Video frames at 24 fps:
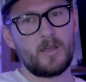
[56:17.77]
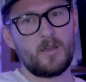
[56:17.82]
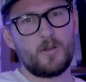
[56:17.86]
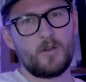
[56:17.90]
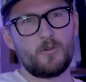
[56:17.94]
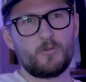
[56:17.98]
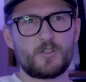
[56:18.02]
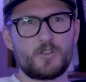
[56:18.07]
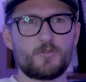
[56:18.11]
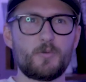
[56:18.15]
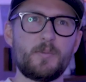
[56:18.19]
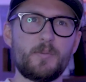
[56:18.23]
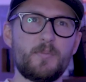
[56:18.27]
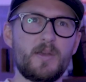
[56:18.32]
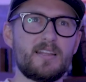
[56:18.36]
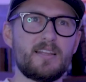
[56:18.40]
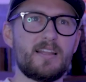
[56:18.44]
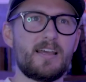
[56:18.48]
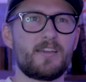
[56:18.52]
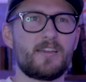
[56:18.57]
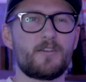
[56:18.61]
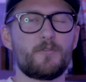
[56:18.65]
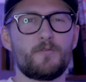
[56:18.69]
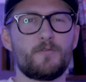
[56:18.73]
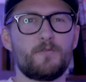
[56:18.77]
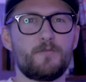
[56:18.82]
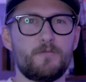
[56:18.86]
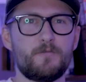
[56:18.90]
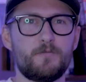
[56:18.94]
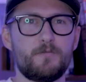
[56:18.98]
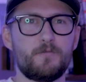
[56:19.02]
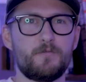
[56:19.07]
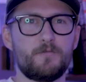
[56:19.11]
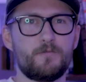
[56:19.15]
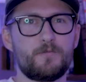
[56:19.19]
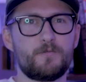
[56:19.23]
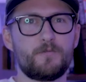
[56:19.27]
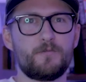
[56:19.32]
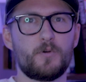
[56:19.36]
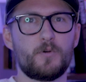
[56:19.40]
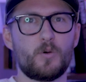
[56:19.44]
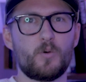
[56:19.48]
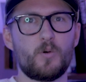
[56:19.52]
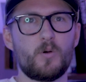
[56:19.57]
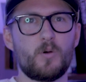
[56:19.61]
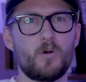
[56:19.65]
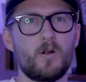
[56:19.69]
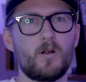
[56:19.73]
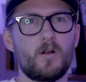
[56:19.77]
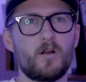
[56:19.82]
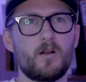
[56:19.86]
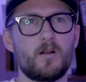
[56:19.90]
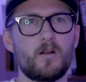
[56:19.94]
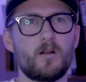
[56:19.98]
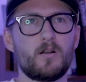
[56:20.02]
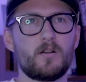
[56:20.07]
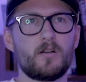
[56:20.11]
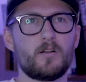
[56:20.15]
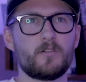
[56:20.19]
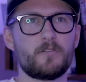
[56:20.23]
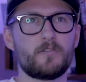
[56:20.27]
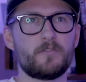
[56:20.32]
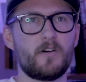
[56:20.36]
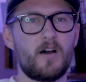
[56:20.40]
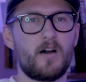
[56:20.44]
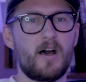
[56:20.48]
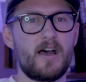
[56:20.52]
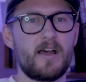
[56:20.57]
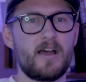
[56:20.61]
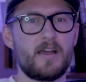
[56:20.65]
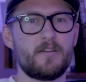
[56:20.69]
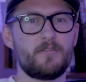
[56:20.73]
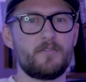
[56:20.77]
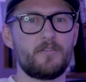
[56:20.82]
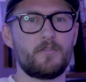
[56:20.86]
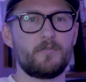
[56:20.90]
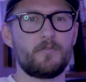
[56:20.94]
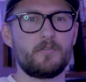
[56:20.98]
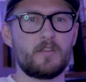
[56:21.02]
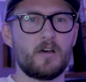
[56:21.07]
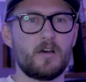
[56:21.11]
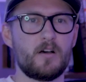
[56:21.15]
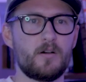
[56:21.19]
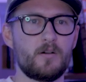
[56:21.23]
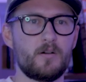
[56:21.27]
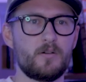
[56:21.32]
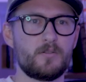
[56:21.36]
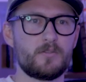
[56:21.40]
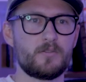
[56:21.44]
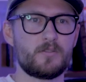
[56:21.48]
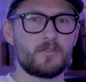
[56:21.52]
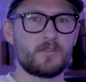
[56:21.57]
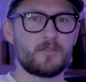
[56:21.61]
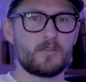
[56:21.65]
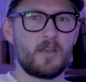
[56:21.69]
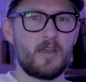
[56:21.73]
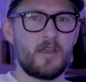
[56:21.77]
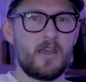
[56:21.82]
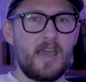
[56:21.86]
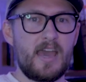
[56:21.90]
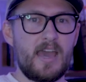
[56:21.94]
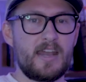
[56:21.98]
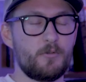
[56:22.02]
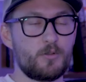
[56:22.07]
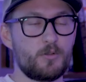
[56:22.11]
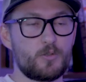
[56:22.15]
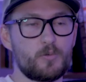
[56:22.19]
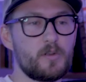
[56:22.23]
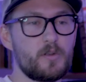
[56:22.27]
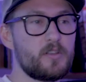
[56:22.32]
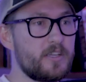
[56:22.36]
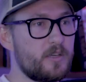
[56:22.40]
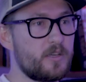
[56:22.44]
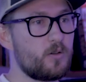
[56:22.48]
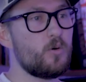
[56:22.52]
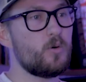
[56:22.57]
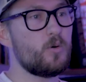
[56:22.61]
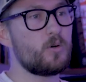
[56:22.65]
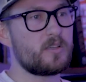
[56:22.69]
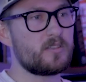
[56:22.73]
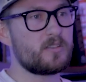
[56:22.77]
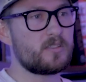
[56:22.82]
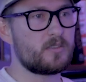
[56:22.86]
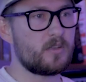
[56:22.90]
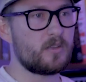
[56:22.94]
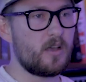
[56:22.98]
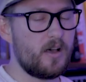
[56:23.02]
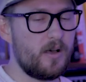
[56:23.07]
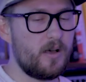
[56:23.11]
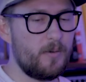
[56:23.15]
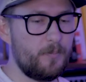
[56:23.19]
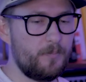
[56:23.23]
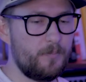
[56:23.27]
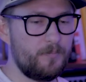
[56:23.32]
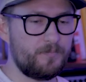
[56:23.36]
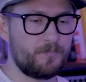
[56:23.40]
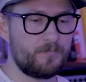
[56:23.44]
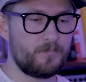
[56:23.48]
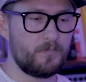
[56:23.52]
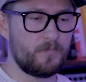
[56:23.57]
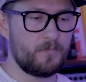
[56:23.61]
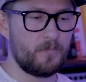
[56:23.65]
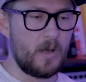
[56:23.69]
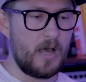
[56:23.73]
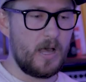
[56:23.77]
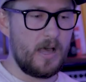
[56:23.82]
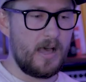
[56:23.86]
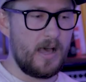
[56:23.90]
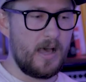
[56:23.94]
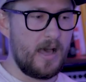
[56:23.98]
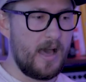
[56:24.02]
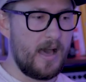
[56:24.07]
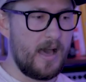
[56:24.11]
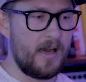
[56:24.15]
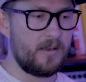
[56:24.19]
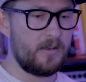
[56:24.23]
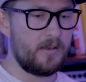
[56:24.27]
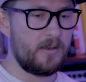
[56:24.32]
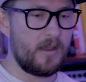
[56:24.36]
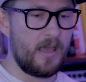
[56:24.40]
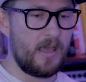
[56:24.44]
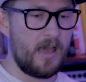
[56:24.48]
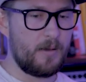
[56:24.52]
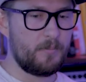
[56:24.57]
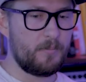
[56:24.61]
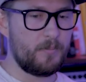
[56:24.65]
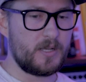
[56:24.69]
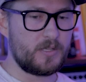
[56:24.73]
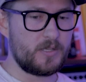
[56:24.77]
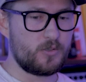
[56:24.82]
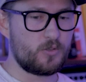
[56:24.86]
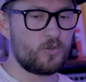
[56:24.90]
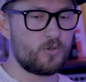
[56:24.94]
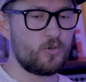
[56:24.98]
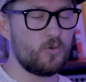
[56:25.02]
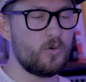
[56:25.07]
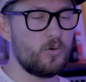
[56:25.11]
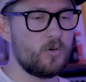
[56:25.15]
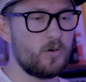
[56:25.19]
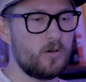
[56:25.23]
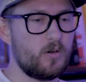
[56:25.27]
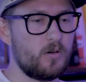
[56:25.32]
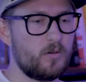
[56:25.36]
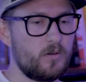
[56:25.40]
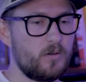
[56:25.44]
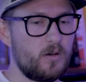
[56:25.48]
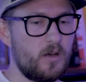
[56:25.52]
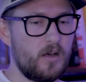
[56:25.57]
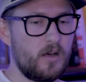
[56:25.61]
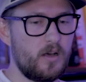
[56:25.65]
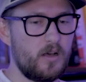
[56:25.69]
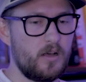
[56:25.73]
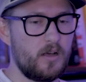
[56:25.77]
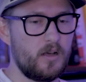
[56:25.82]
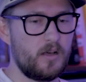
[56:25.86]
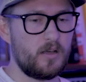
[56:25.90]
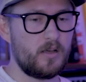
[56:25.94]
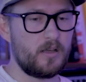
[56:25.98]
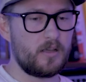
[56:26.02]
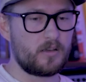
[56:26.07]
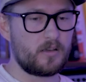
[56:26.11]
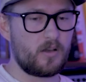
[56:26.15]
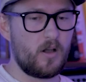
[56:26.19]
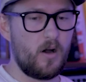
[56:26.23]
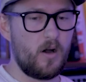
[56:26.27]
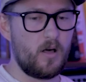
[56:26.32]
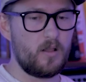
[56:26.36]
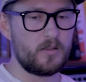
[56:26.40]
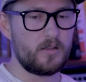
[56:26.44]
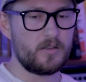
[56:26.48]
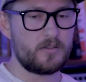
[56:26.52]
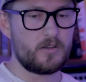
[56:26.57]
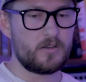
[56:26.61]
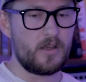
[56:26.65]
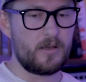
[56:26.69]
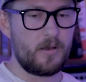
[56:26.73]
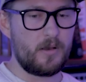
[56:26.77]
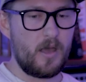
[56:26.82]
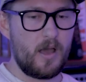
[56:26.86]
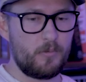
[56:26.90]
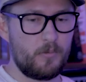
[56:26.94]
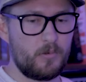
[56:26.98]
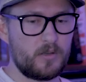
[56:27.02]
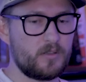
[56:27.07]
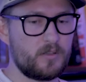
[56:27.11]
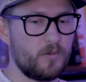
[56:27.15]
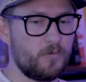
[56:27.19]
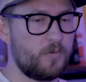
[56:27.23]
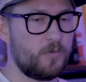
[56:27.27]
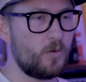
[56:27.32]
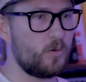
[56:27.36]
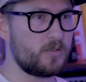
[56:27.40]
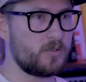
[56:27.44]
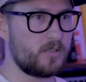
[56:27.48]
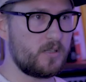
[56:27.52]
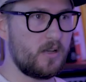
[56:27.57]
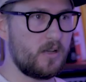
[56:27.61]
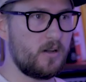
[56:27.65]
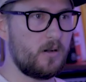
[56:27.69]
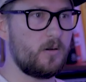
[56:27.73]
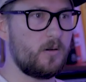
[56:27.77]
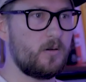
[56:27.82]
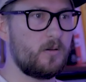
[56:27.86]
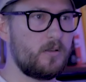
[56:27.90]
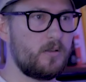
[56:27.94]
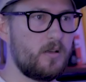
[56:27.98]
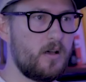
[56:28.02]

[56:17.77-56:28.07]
which we made like 4 or 5 of those. And it was really cool because at my school, at college, I went to Full Sail